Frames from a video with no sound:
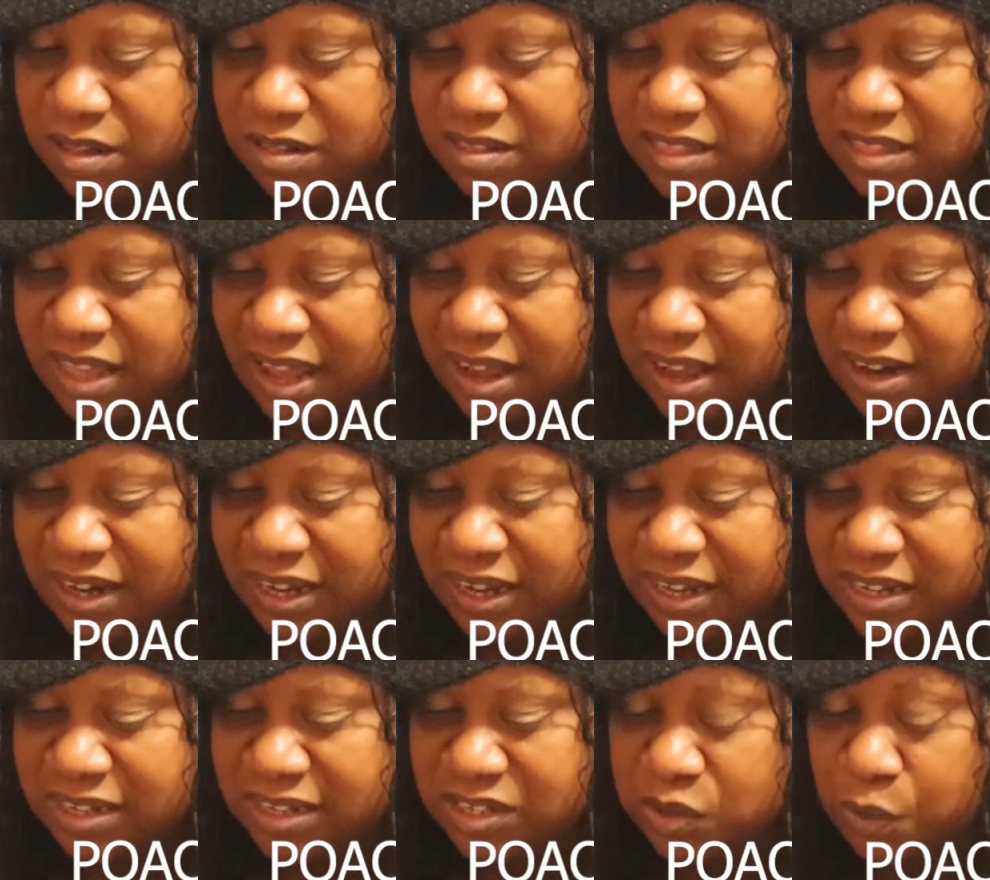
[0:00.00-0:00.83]
that
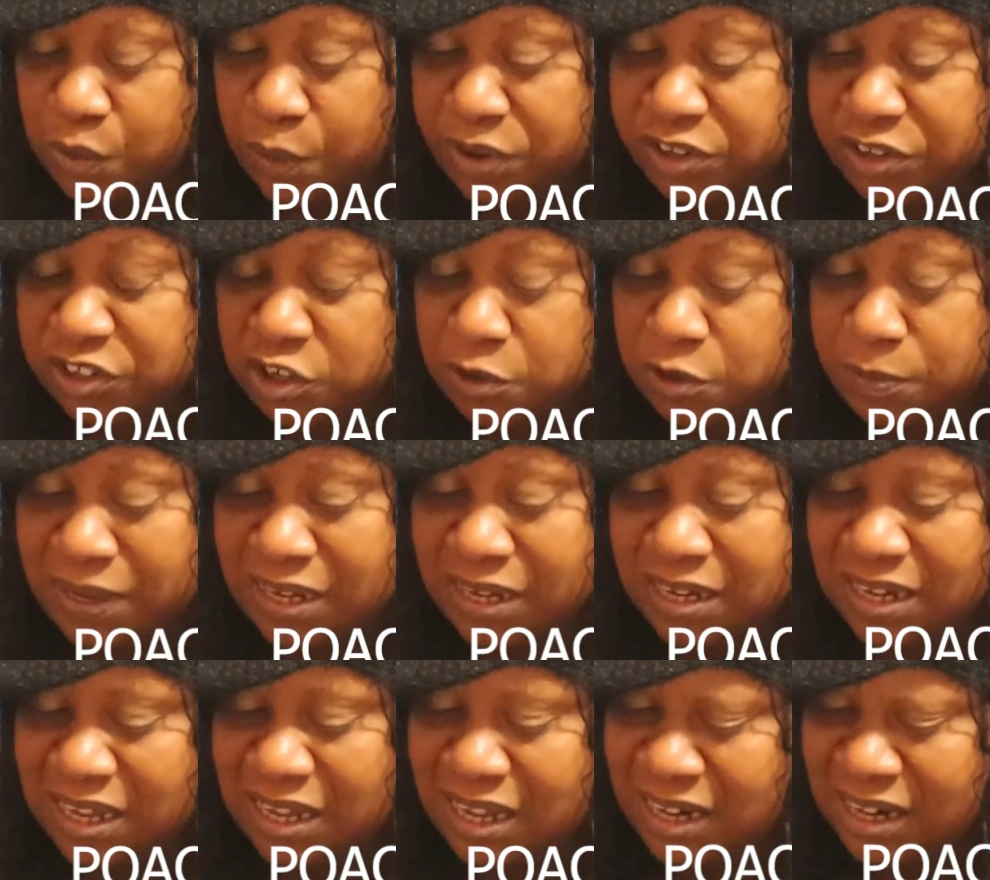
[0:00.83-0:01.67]
is going to be
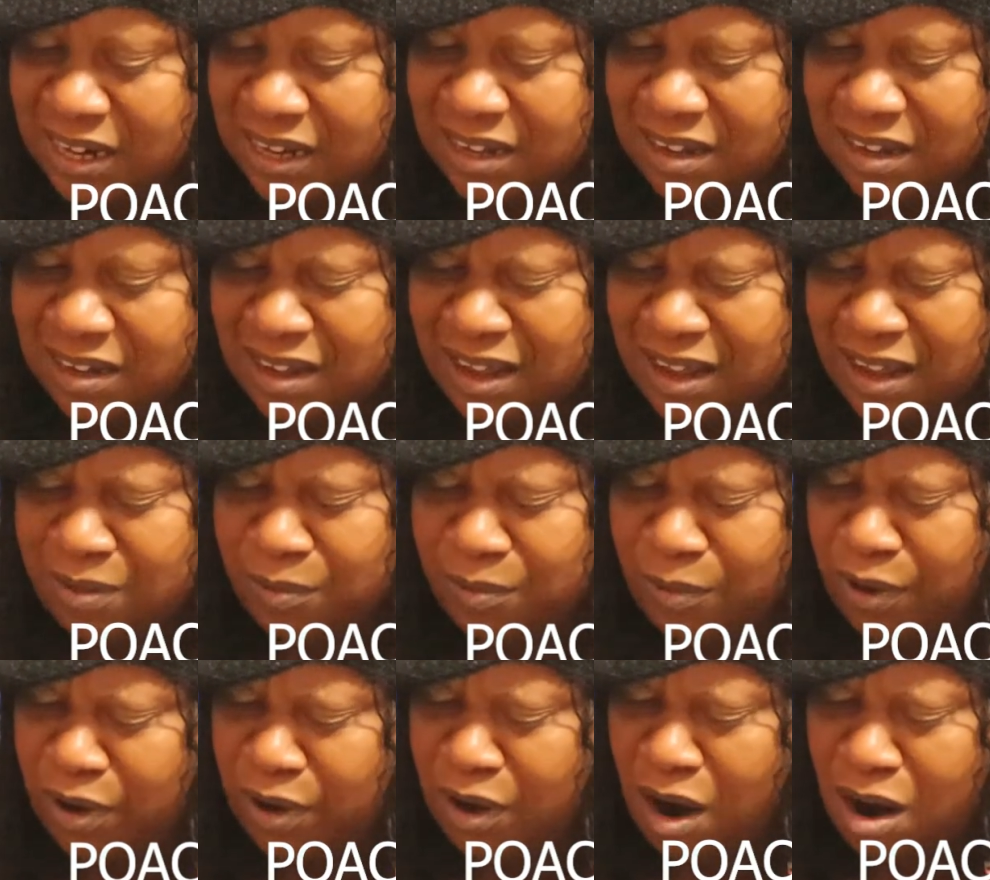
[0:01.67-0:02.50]
needed in
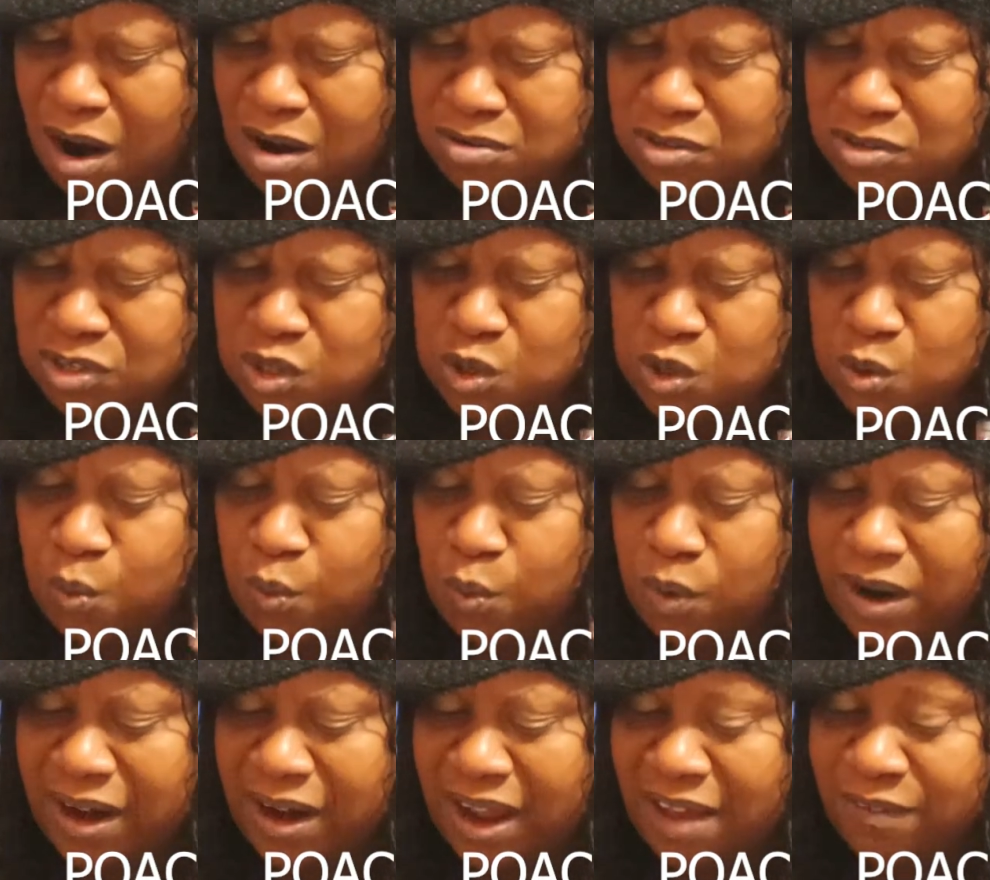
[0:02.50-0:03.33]
regards to
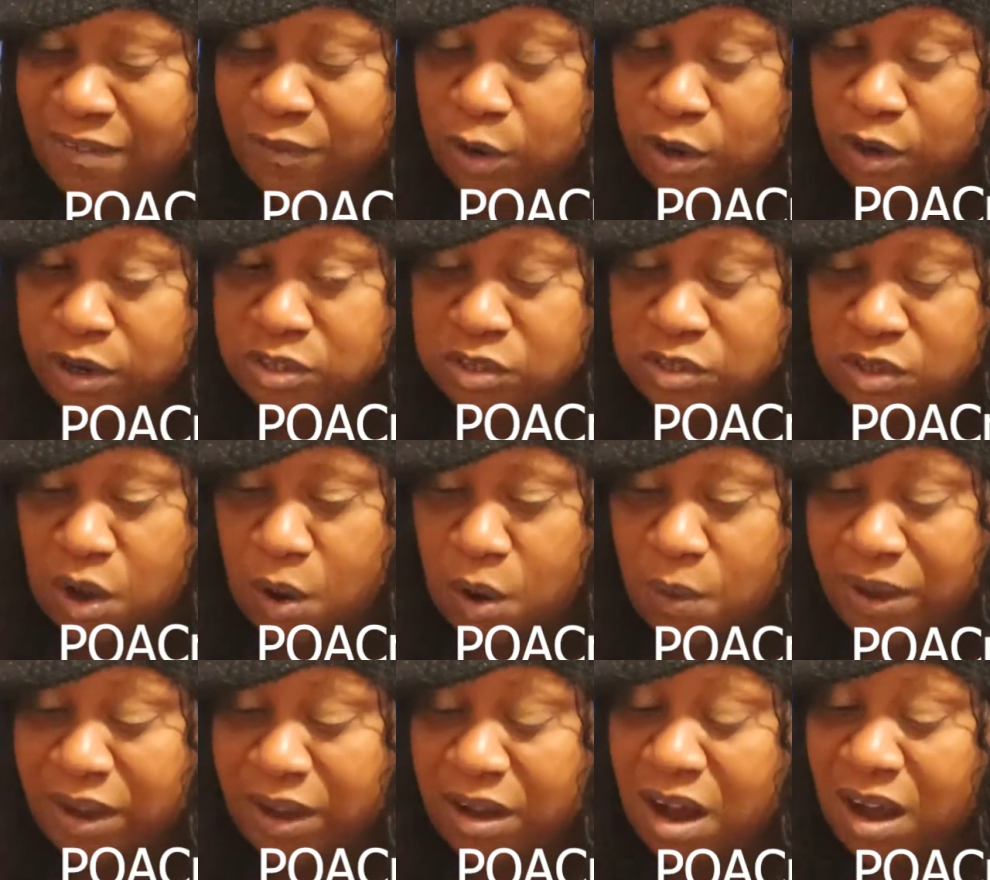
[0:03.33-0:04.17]
whatever is
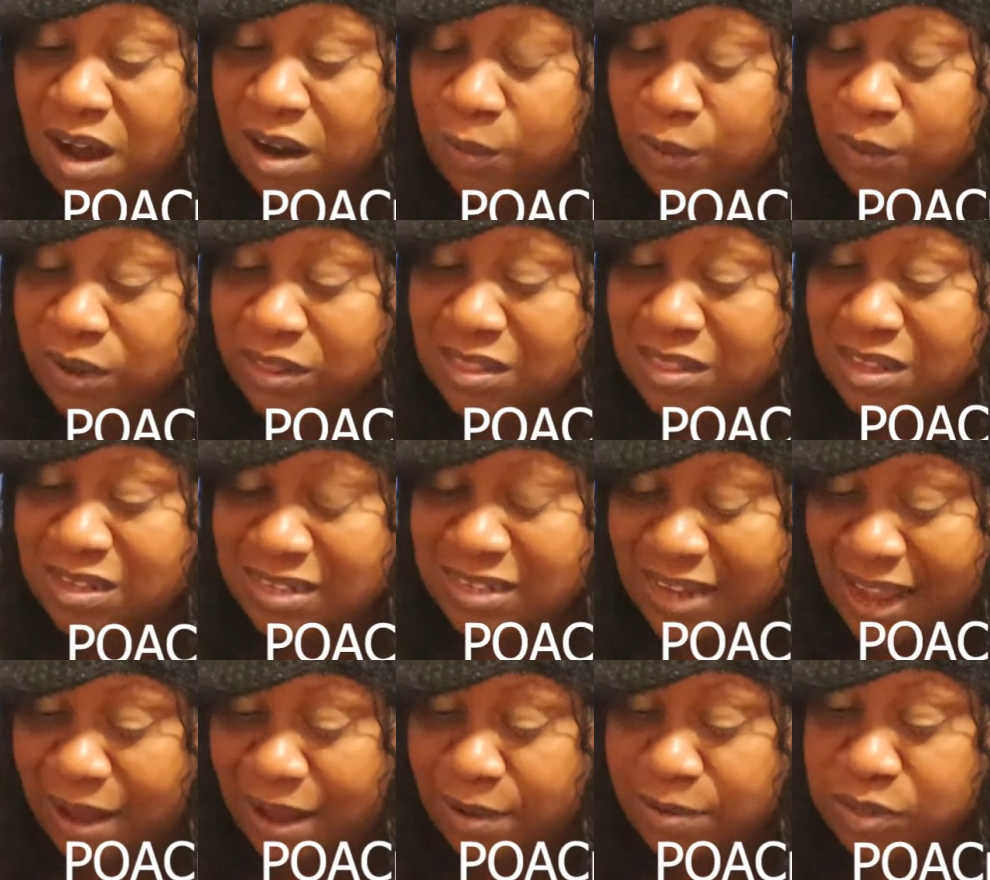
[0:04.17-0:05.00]
going on with this
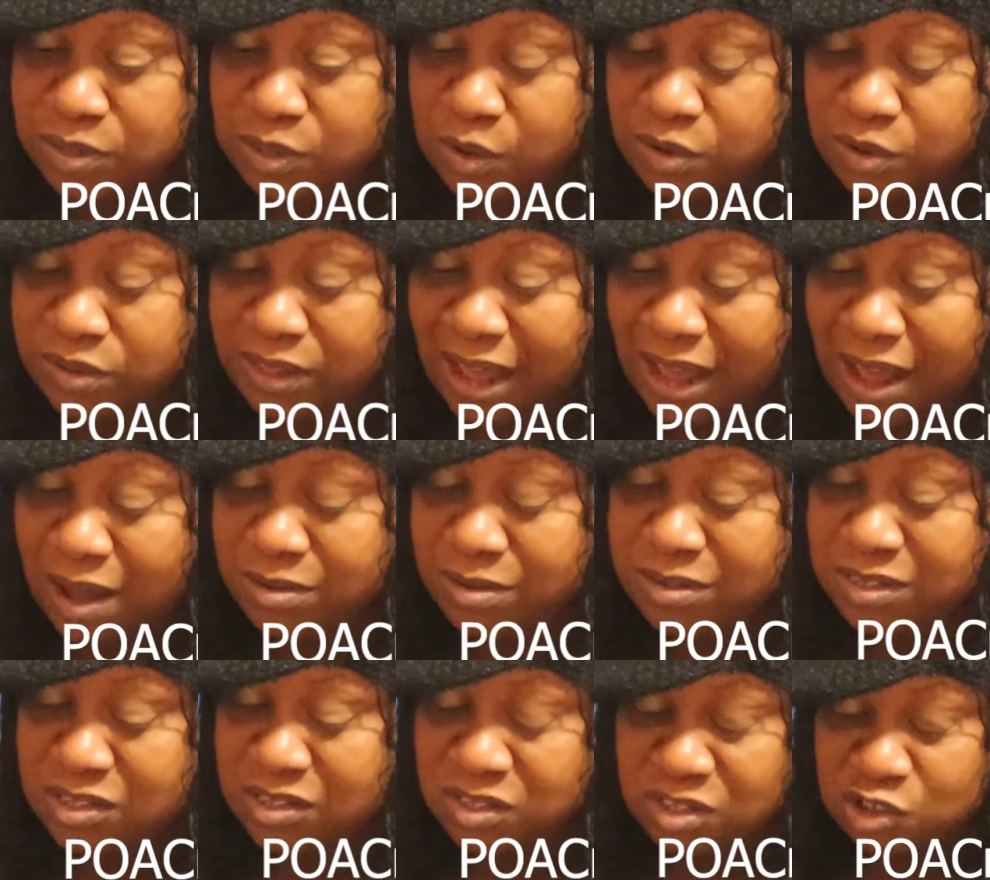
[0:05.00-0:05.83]
house or the
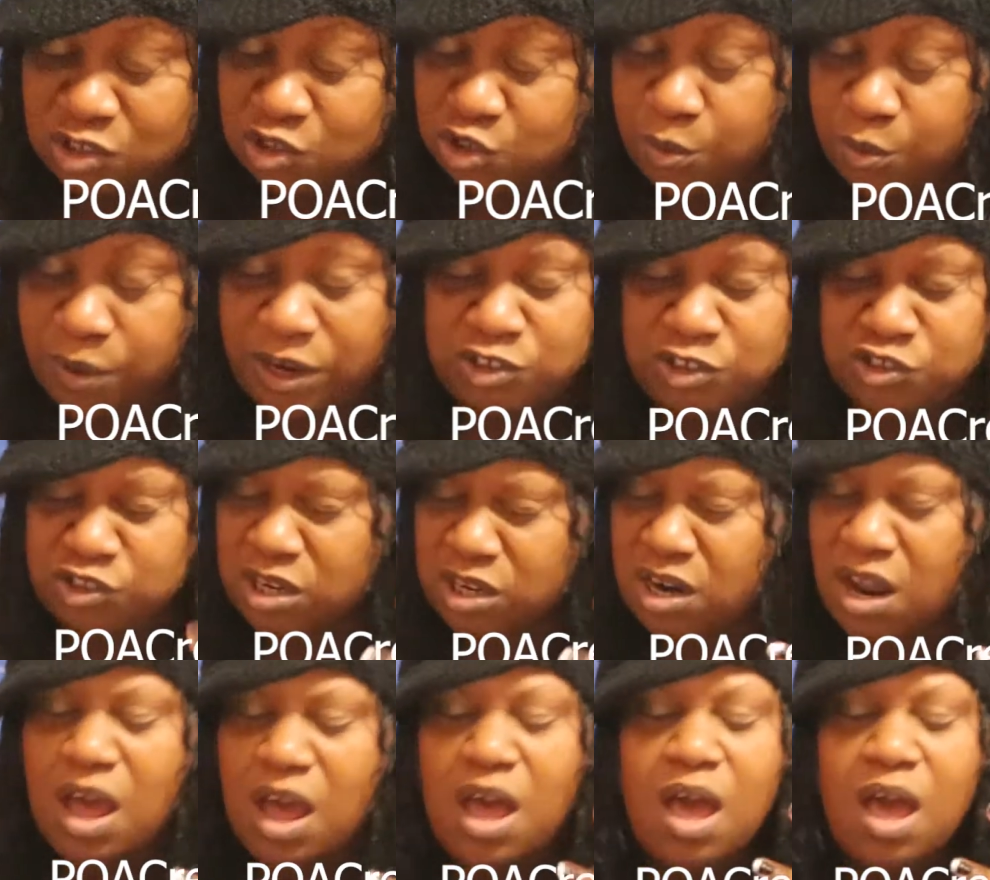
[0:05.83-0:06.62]
housing situation.